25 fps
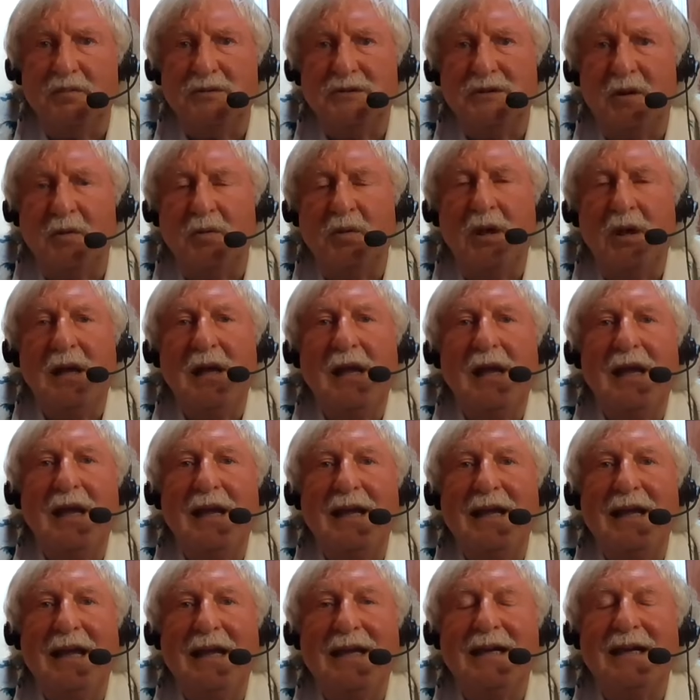So
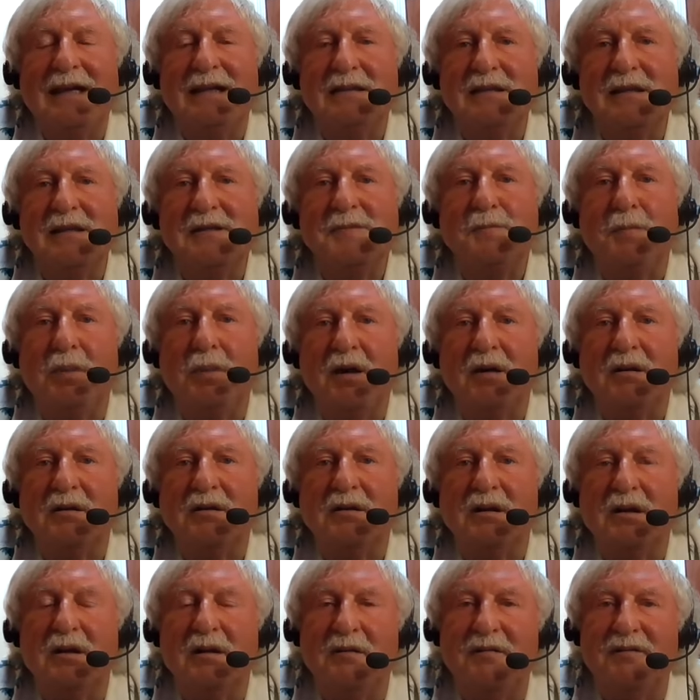again, it's just
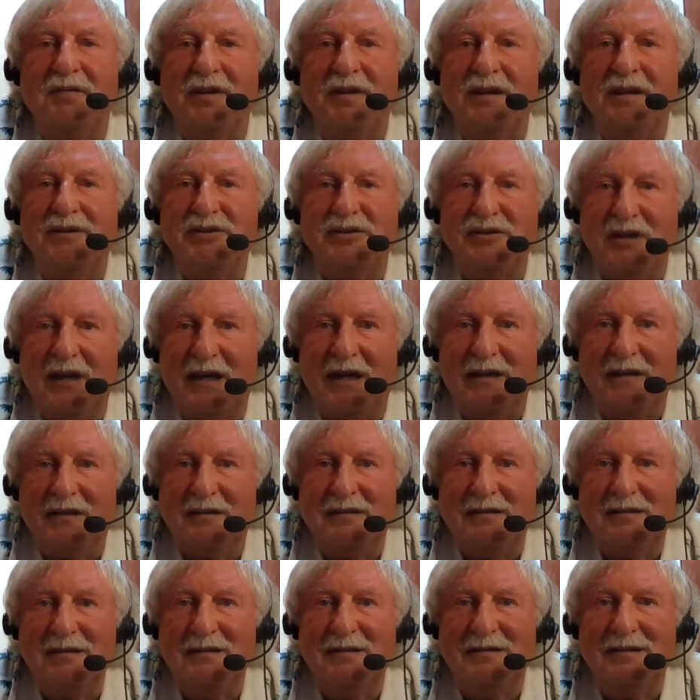part of the
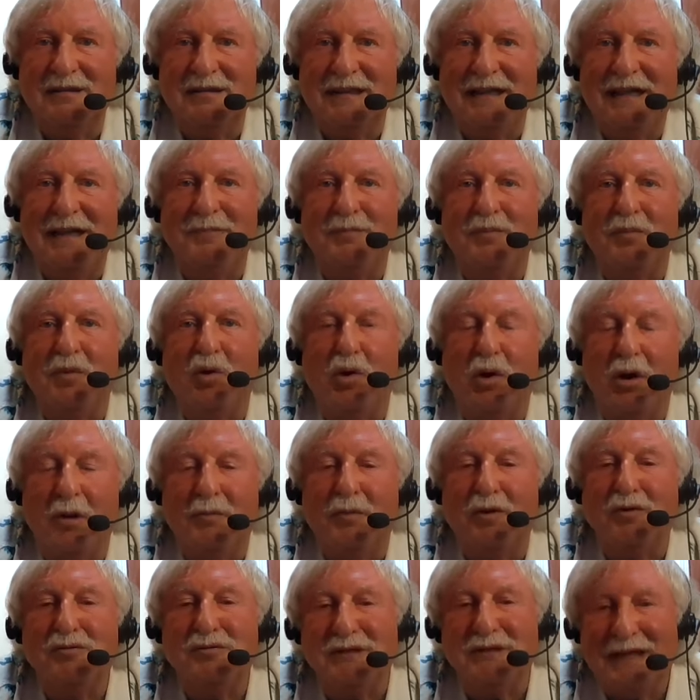shines. Sleep,
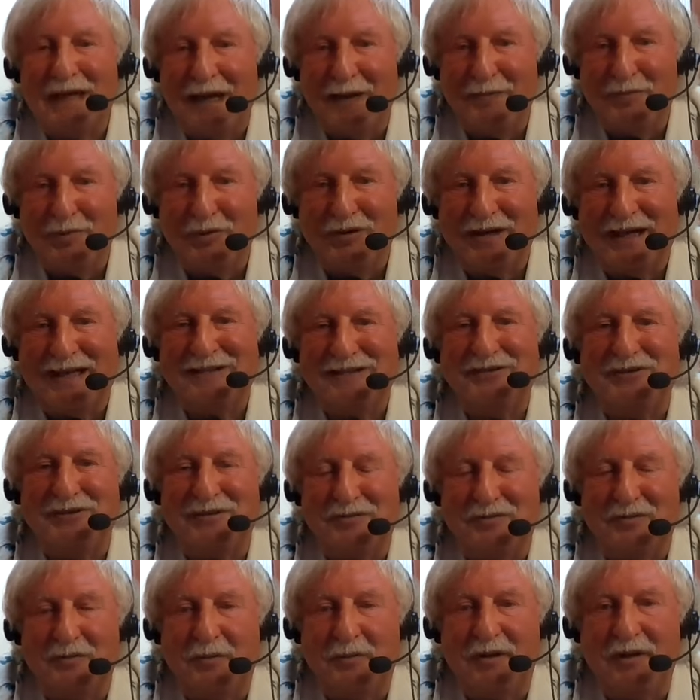hormones, and
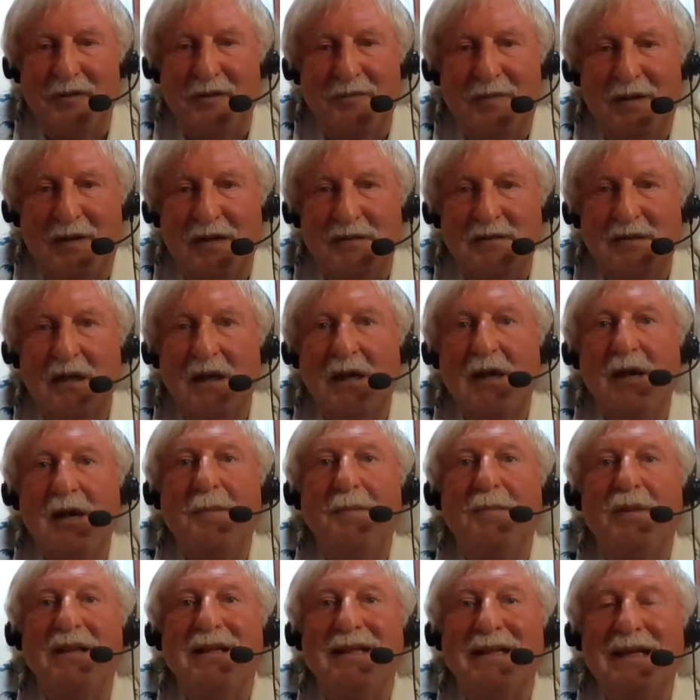hypotension would be the pots.
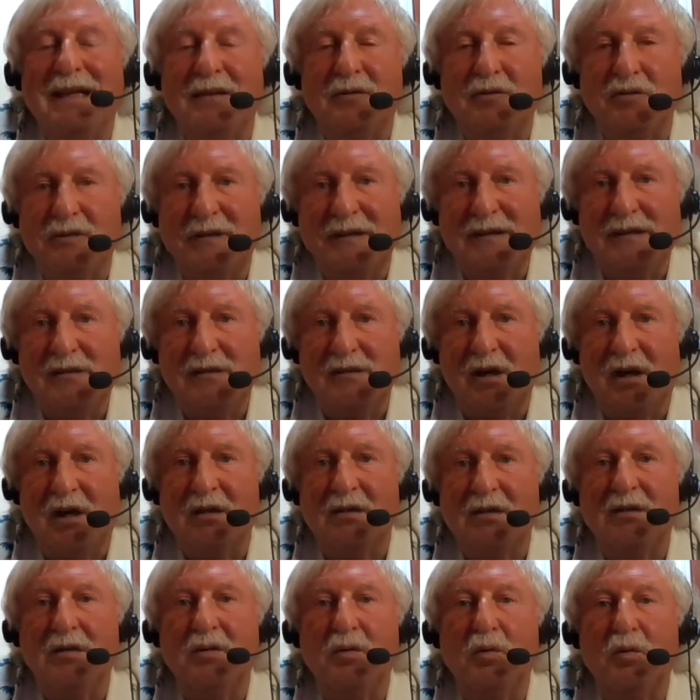But increased
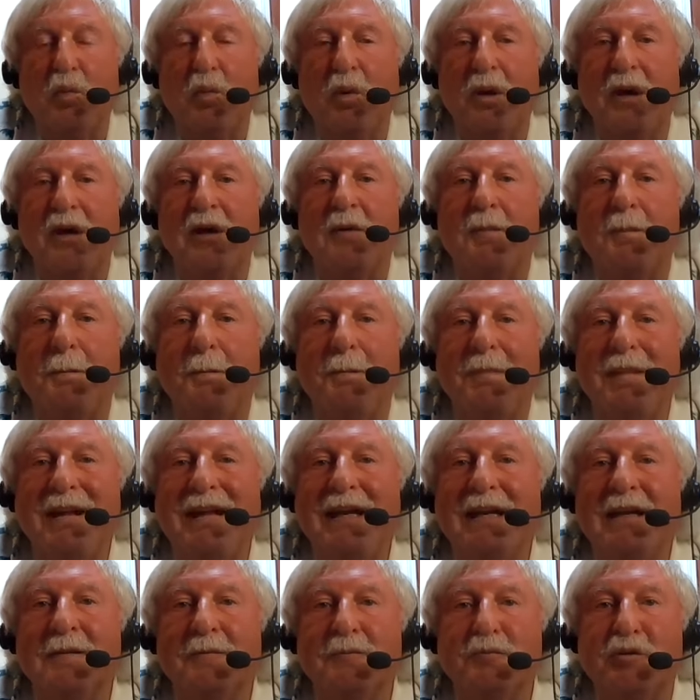salt, wear
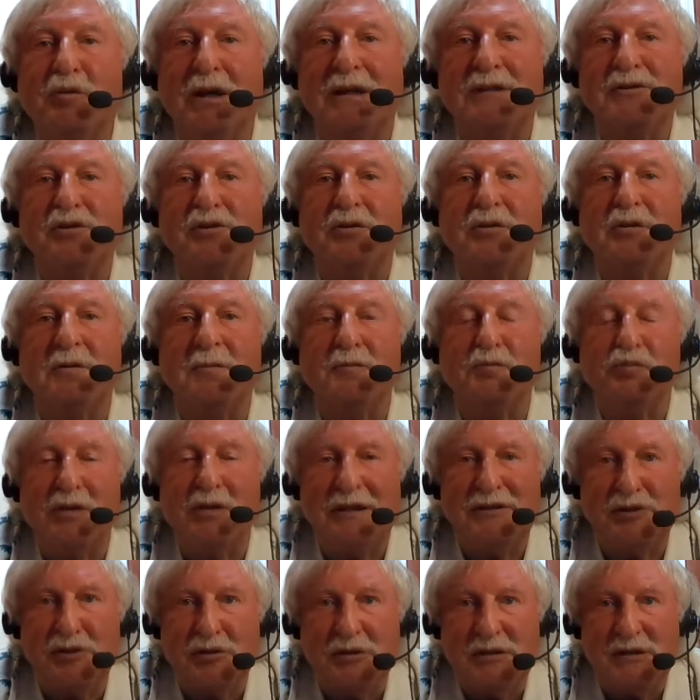medium pressure
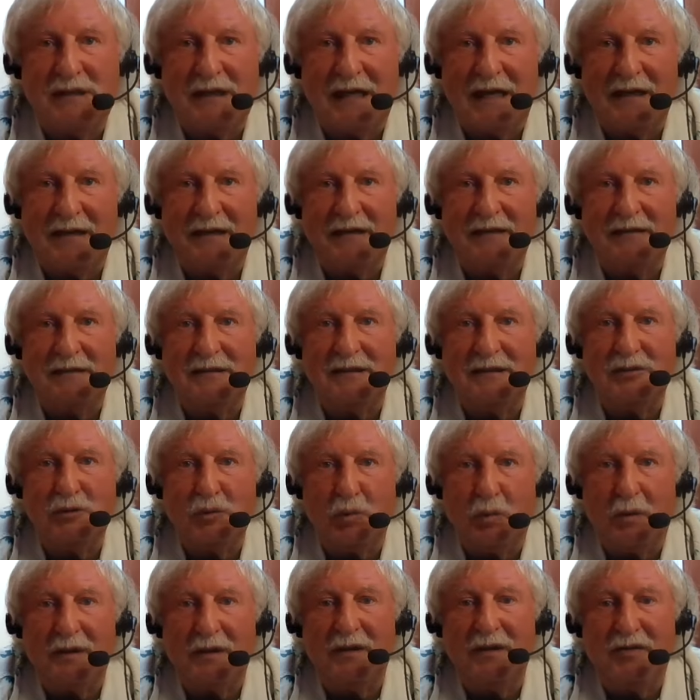compression stockings. That's
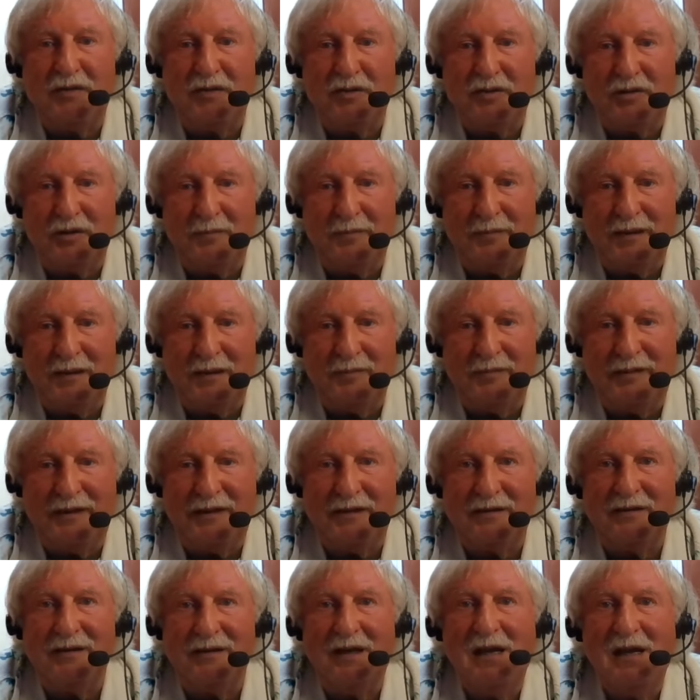20 to 30
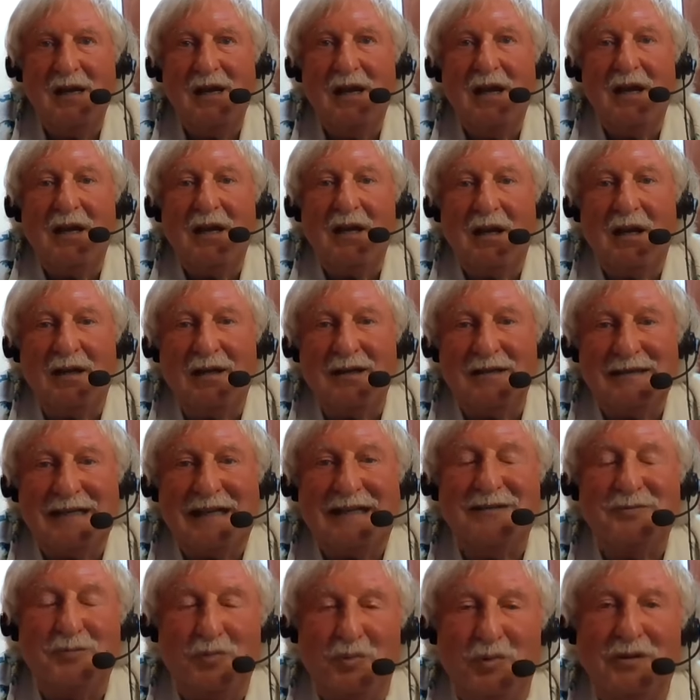millimeter, because
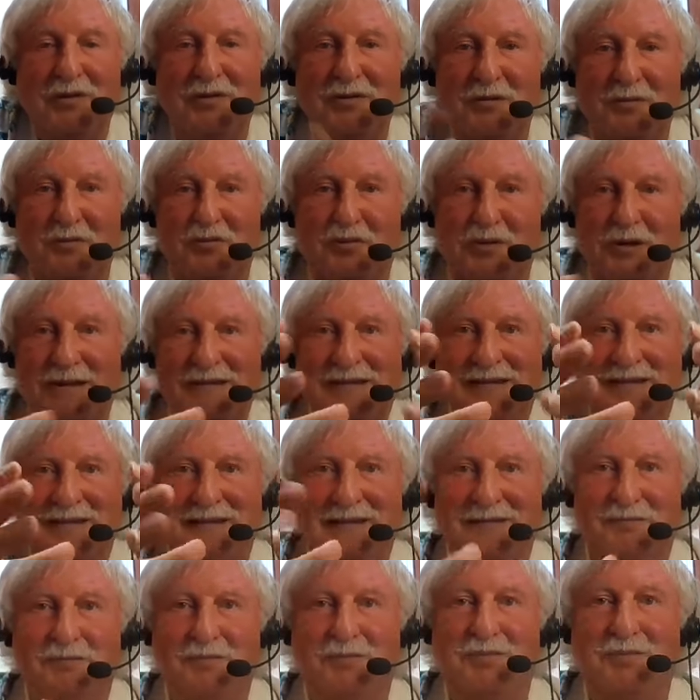that will compress
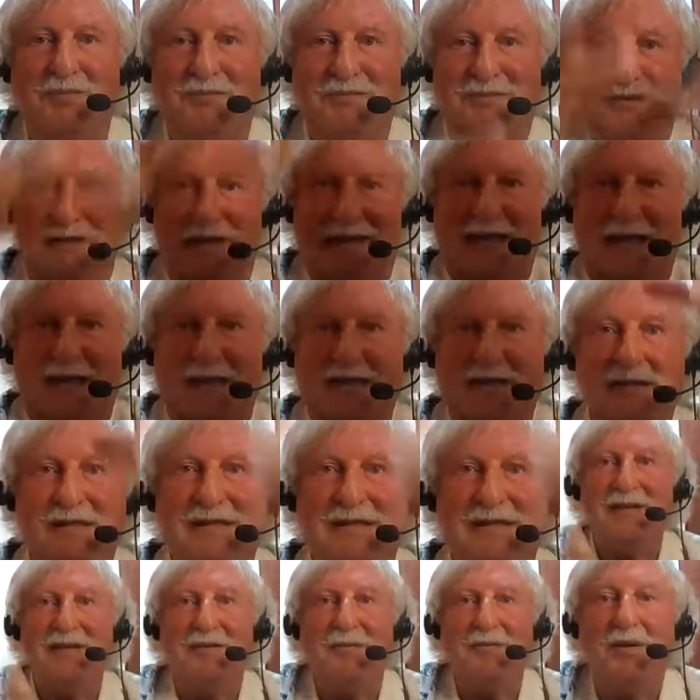the legs and
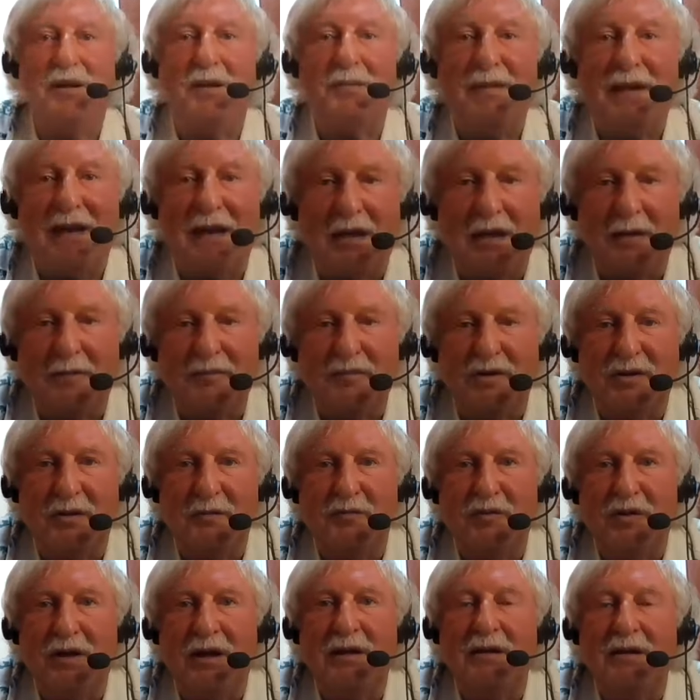the blood back up to the
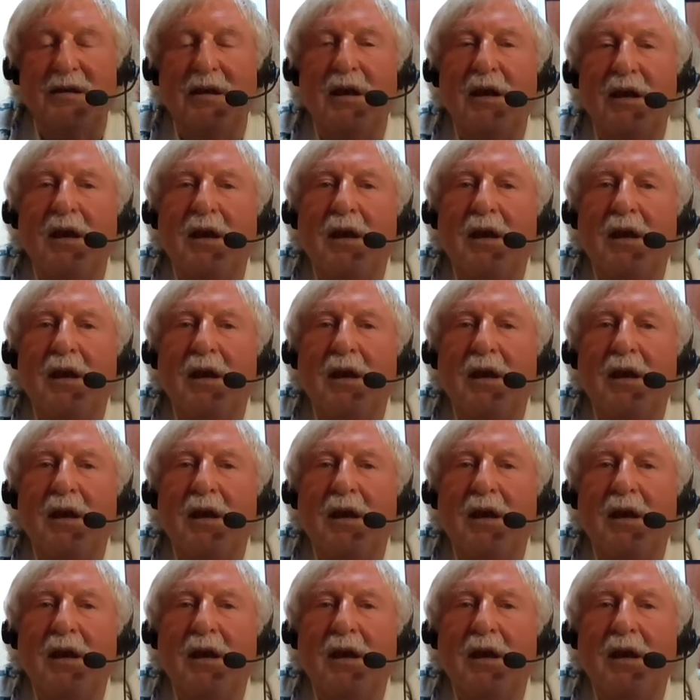brain.